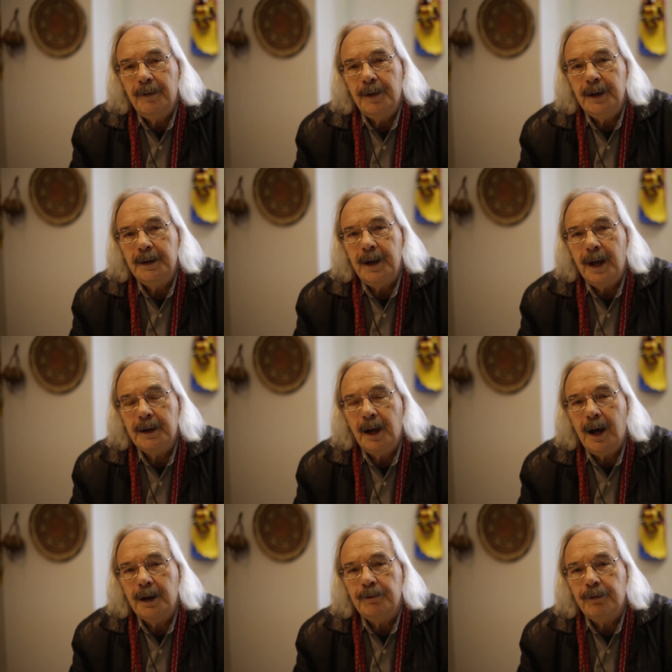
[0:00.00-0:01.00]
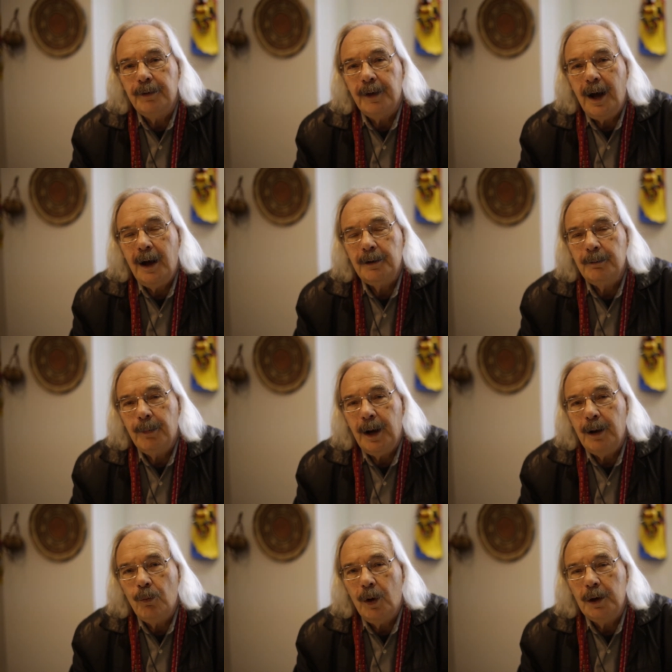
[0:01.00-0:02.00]
the deadline for that
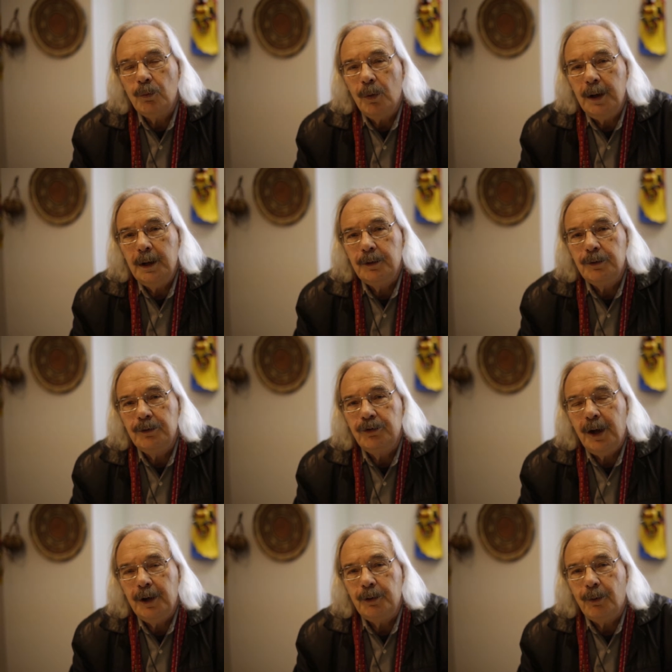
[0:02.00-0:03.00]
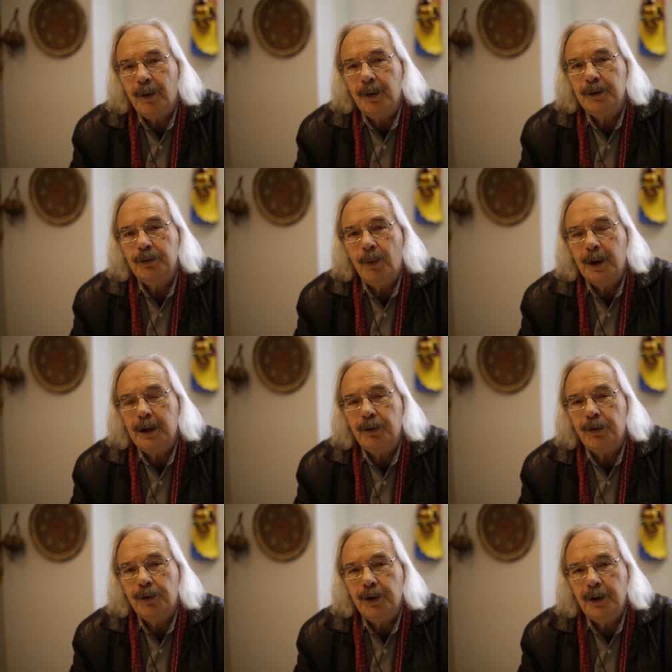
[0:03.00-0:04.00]
by 1 week to January
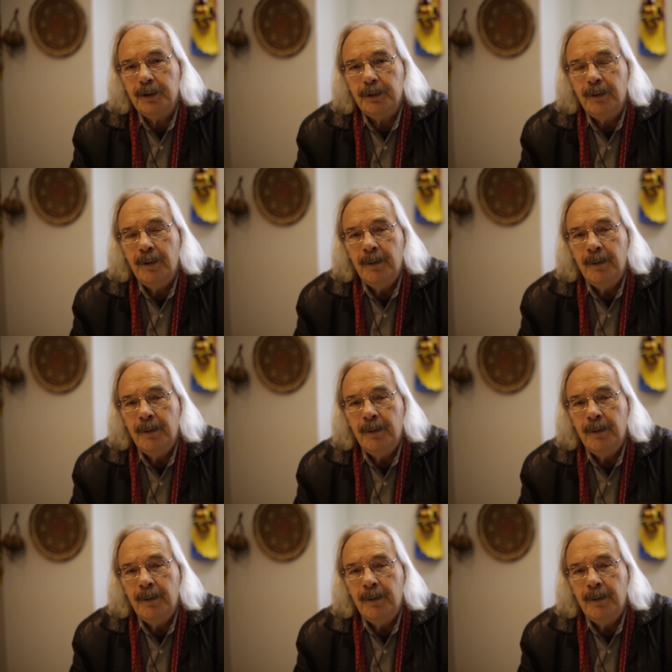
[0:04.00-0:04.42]
23rd.